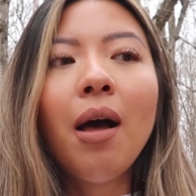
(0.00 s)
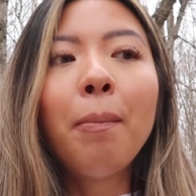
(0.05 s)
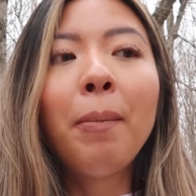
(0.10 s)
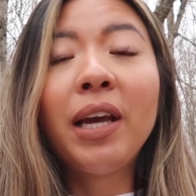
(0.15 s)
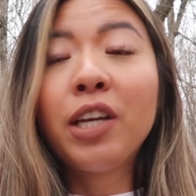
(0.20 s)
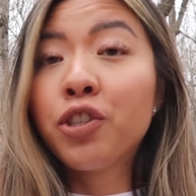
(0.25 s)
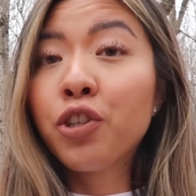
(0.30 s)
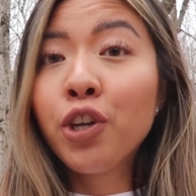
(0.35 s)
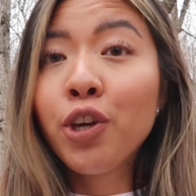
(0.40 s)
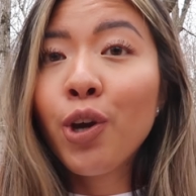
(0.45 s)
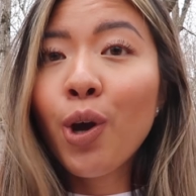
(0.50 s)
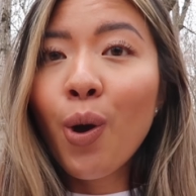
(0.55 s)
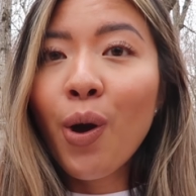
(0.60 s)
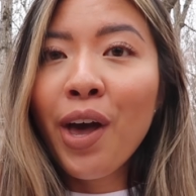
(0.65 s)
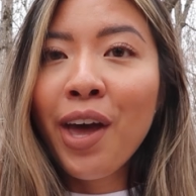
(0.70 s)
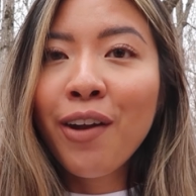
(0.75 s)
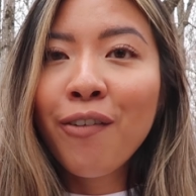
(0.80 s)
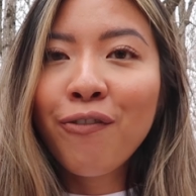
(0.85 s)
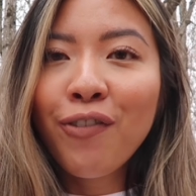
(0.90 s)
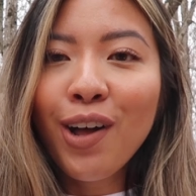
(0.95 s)
Make sure you go
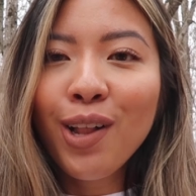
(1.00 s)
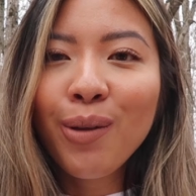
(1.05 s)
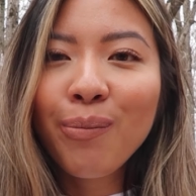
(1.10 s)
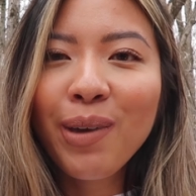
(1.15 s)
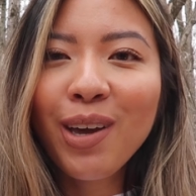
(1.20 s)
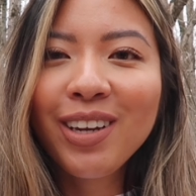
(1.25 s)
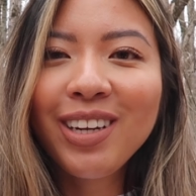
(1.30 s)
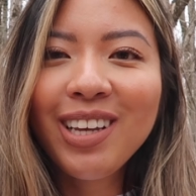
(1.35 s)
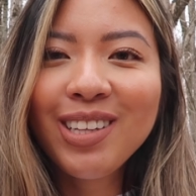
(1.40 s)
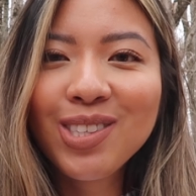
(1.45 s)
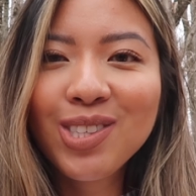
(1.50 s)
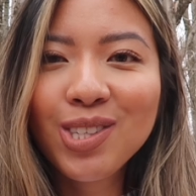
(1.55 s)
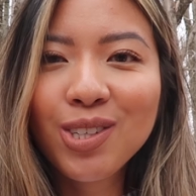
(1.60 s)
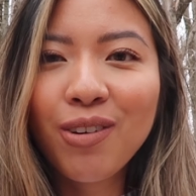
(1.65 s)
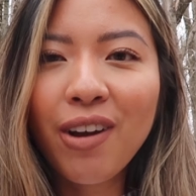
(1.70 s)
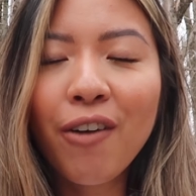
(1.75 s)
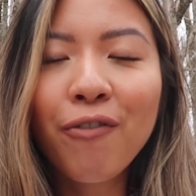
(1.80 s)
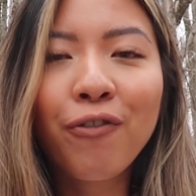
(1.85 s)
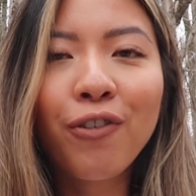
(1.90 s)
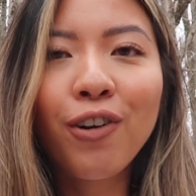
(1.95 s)
ahead and follow me on
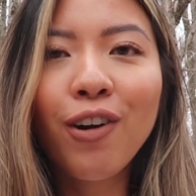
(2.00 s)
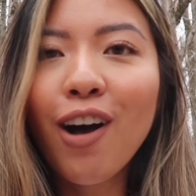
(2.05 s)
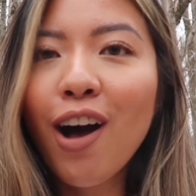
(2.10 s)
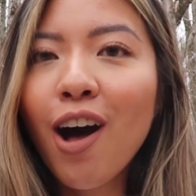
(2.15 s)
Instagram for